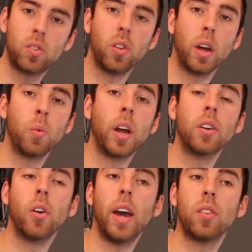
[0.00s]
So then when I
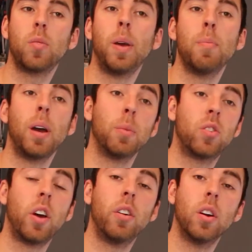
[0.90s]
go to estimate my
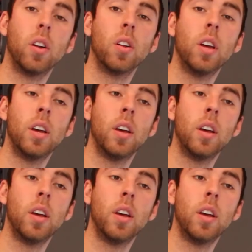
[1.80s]
material,